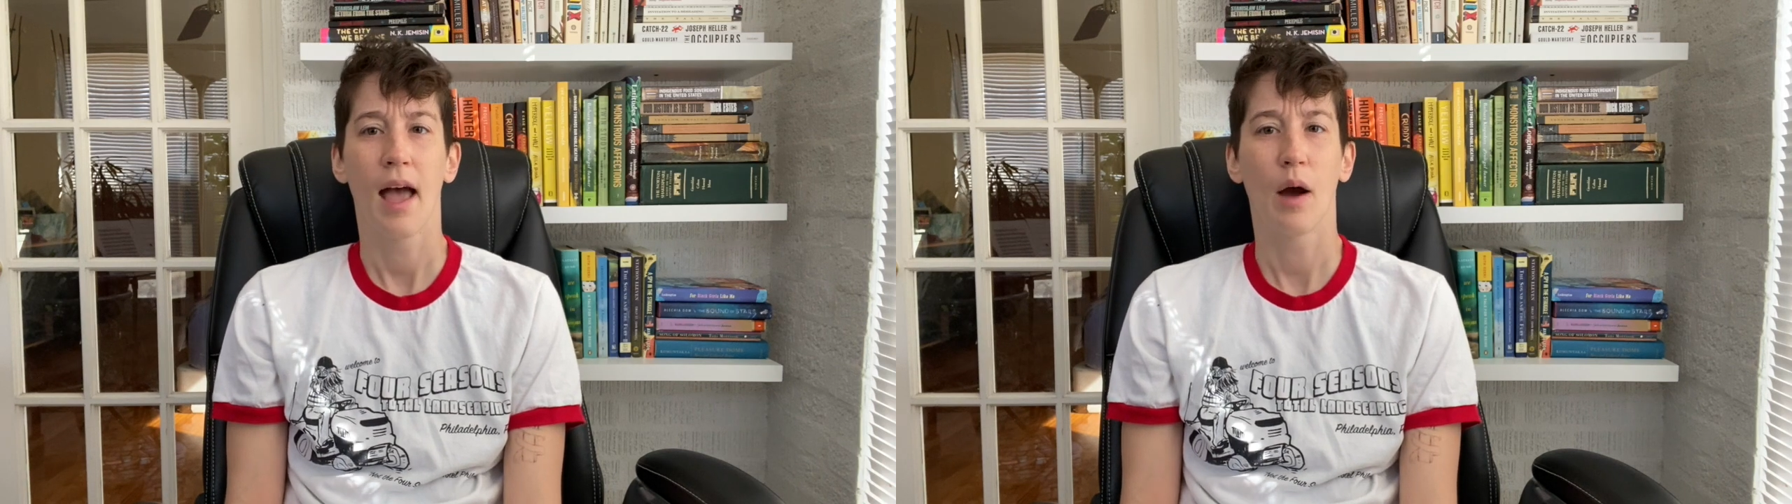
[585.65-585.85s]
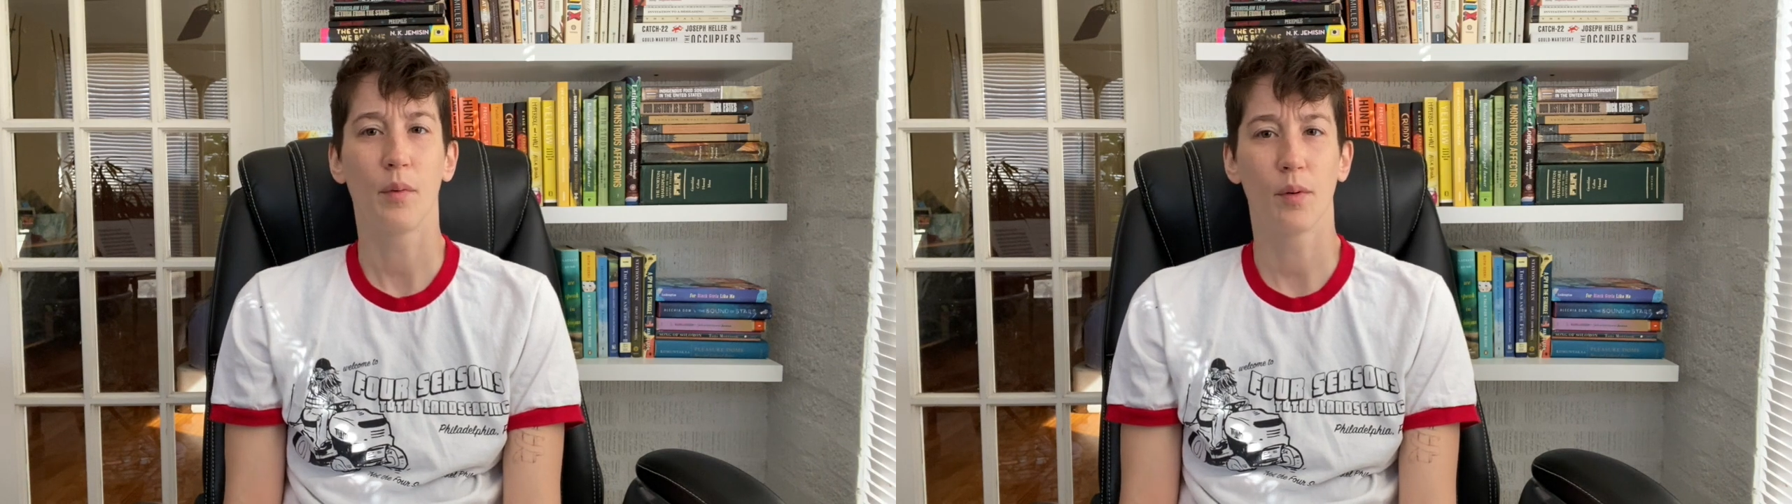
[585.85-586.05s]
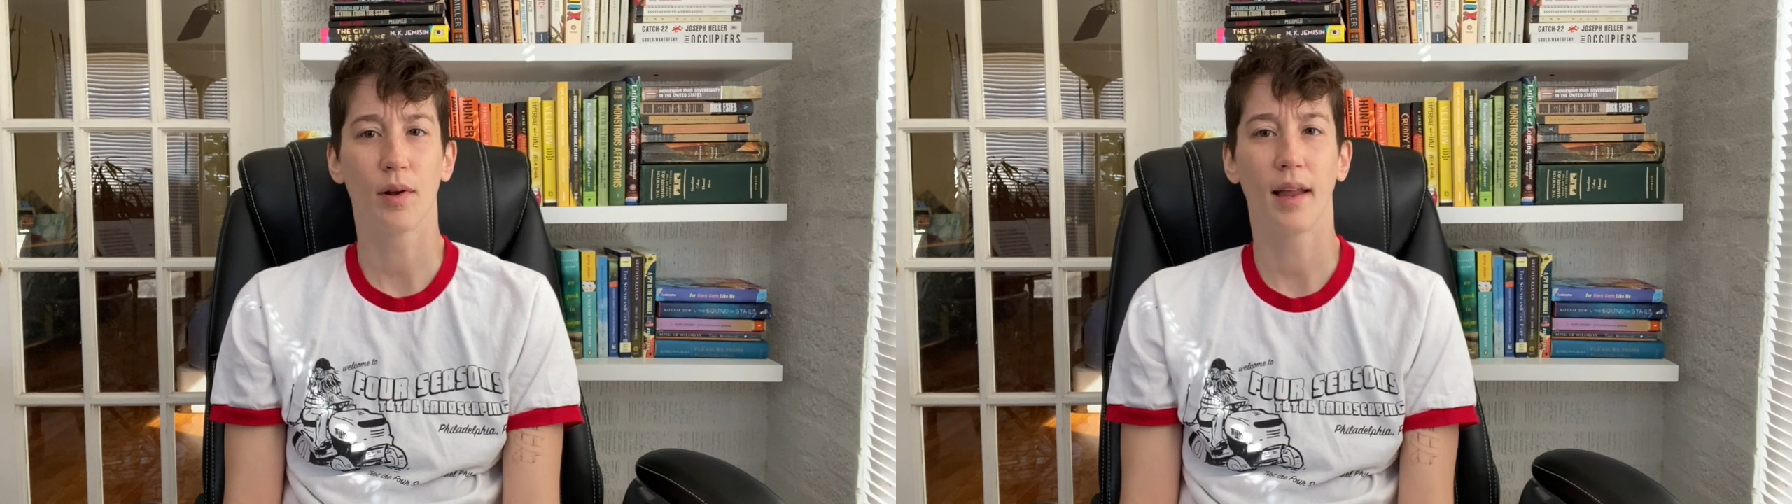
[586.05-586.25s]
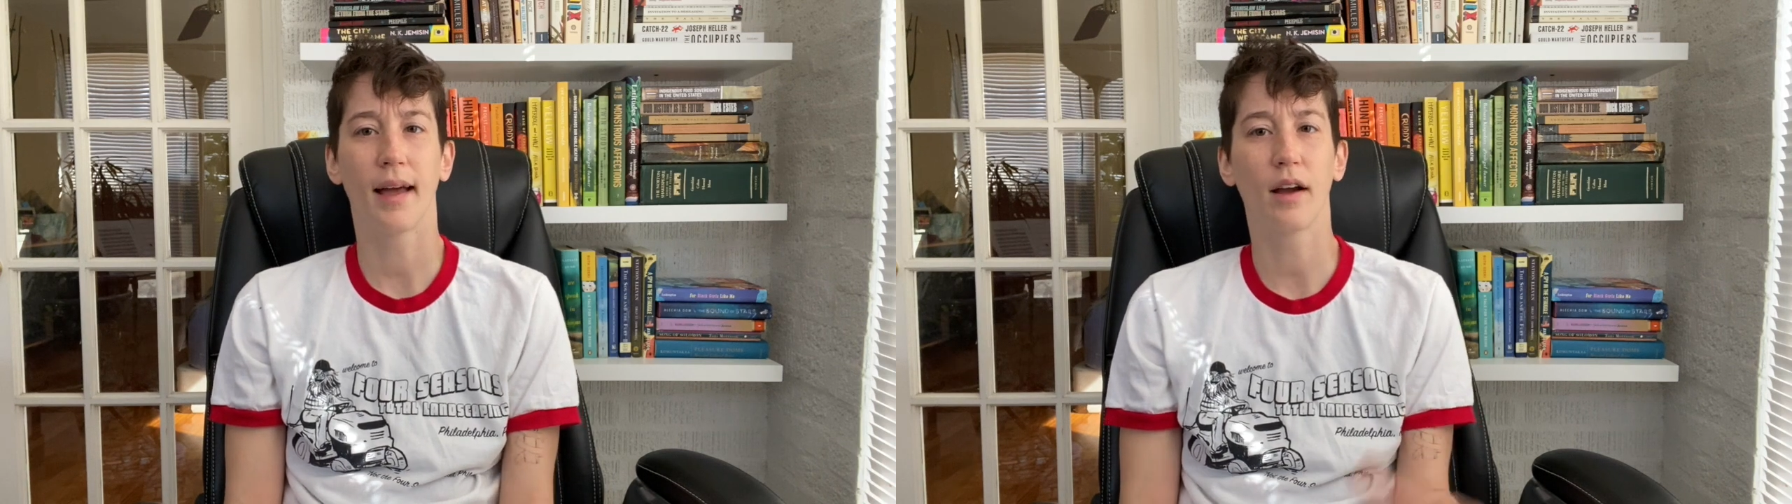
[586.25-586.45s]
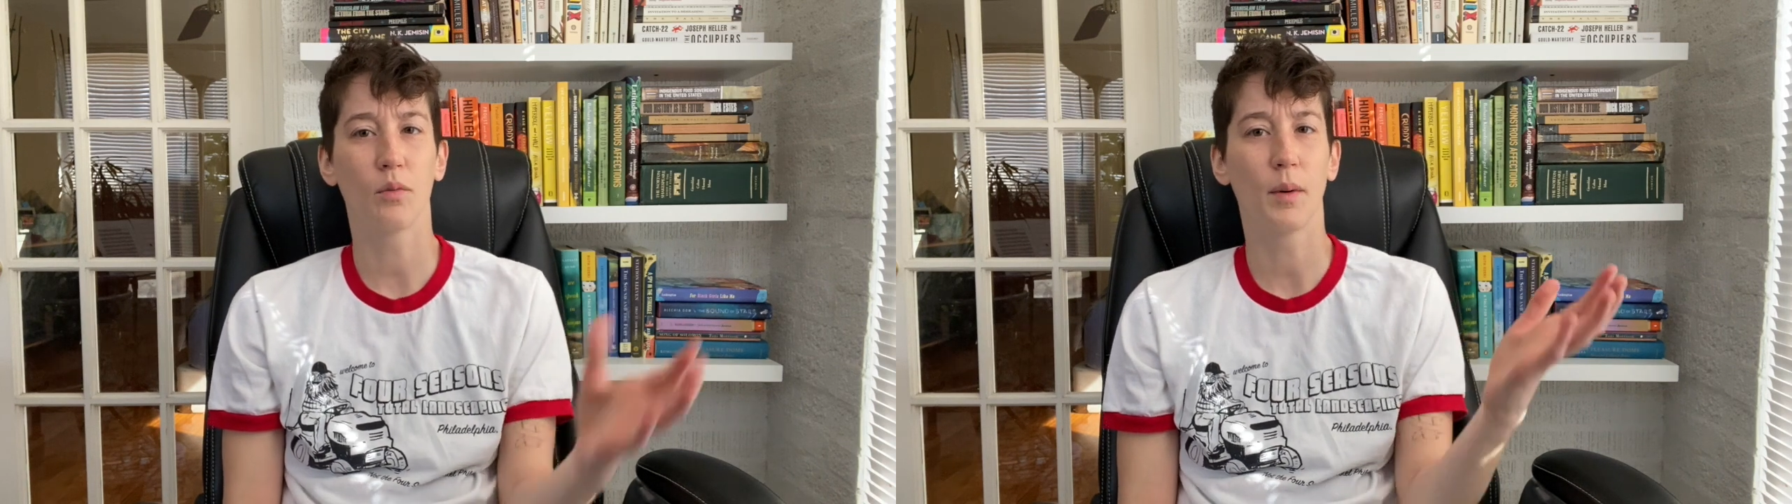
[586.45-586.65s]
and we were
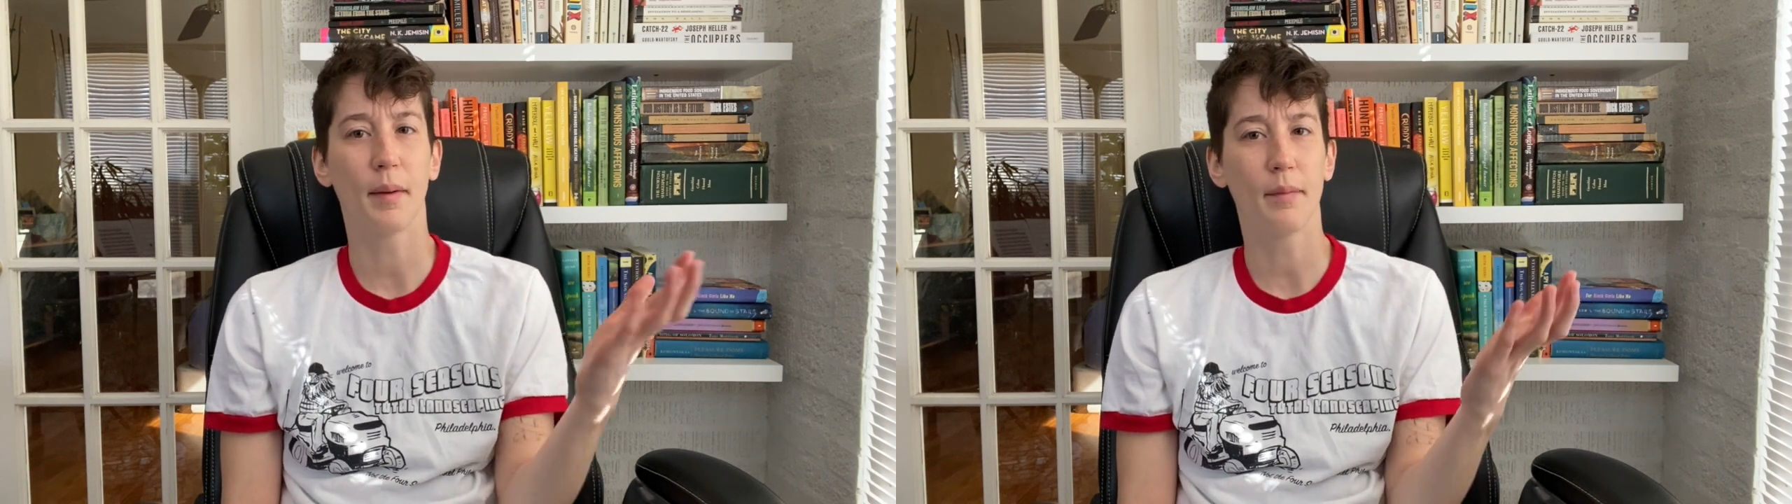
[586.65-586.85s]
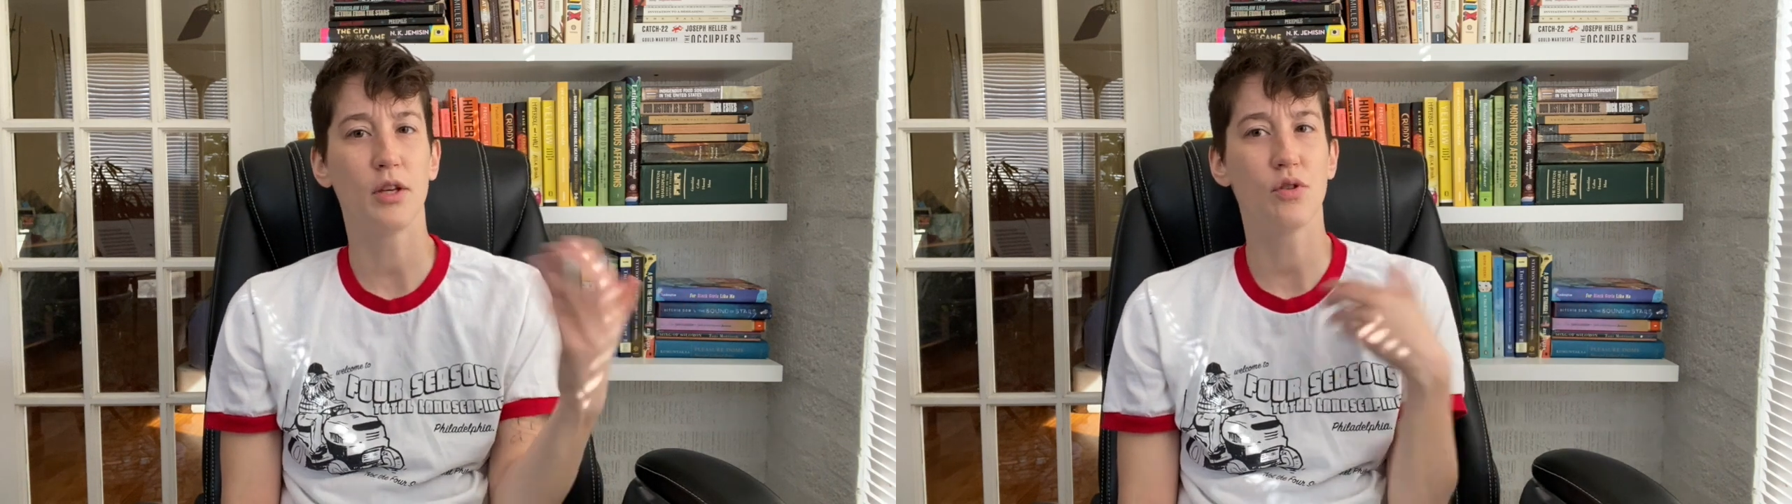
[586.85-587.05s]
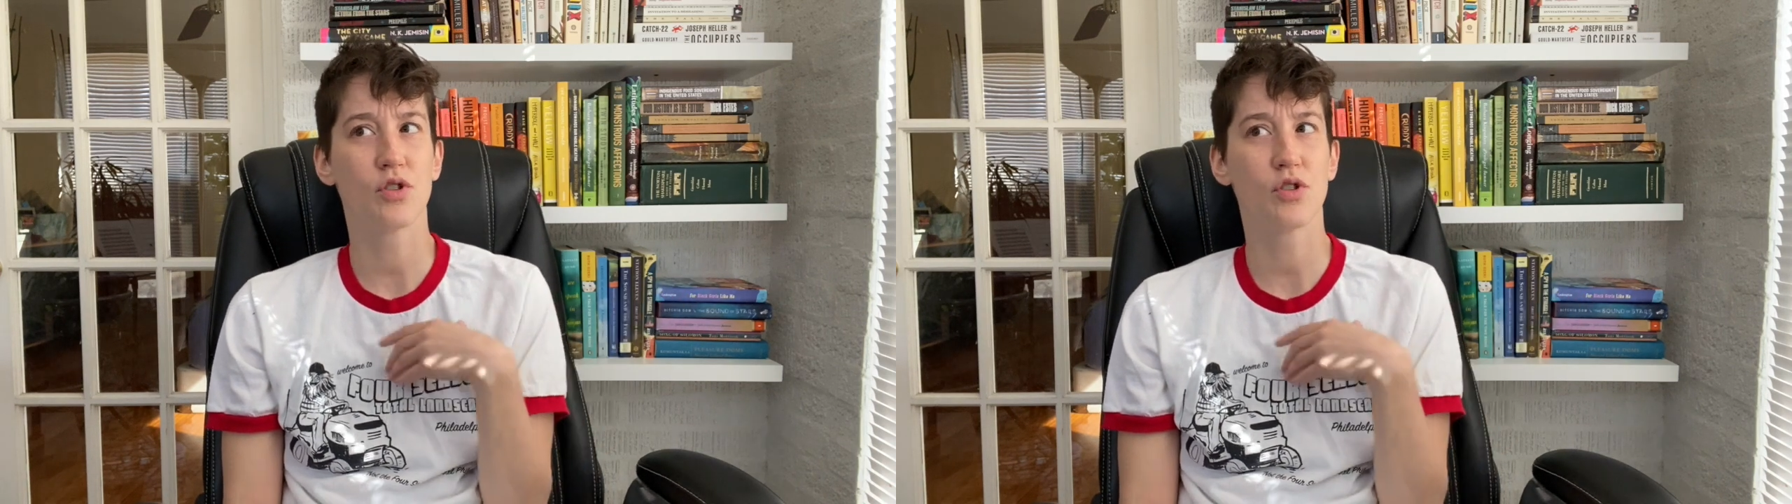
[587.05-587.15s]
like well maybe you